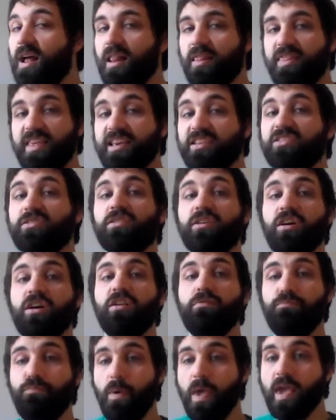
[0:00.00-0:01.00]
this
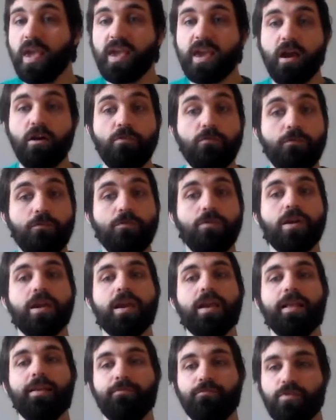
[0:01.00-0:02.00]
could be a
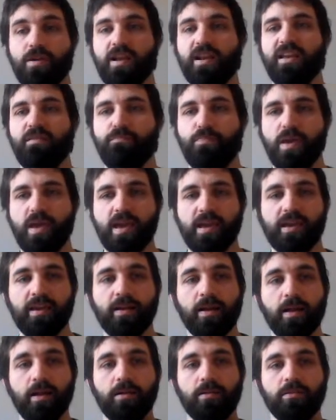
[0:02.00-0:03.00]
really, really big
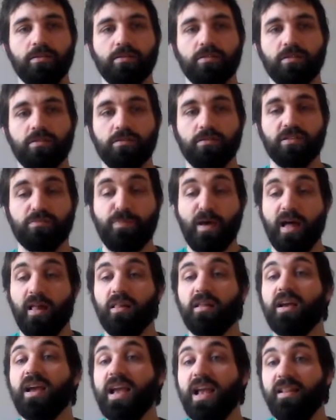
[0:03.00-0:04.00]
spell
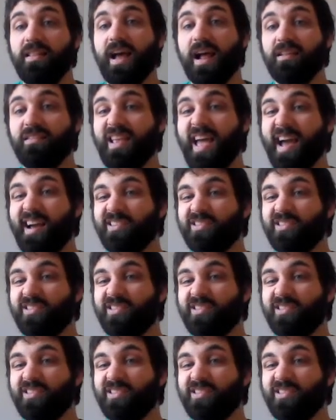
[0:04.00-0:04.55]
in that deck.